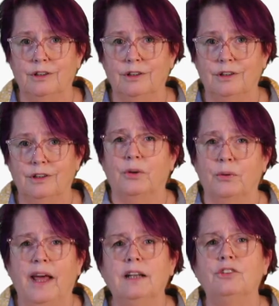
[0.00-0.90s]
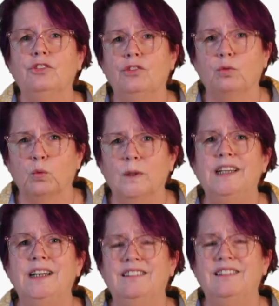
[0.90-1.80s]
So that is 3
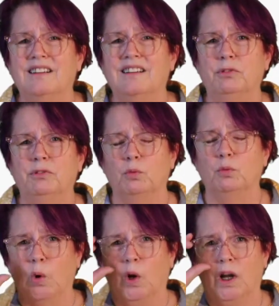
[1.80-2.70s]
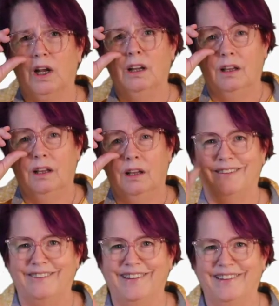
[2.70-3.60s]
times the work,
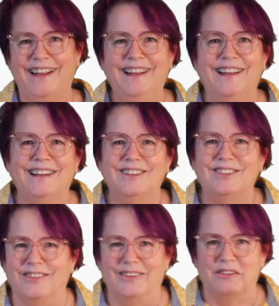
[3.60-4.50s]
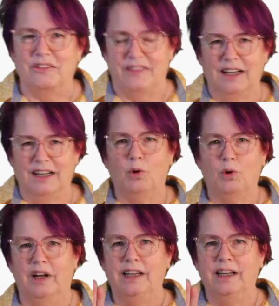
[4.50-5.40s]
okay? So that's
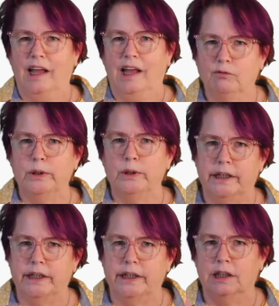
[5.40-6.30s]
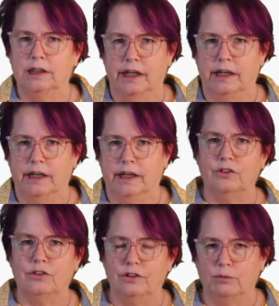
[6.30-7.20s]
why everyday attendance
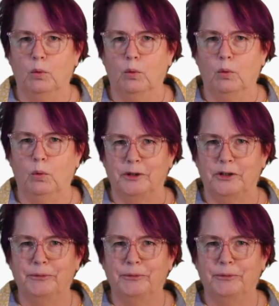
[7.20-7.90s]
is important.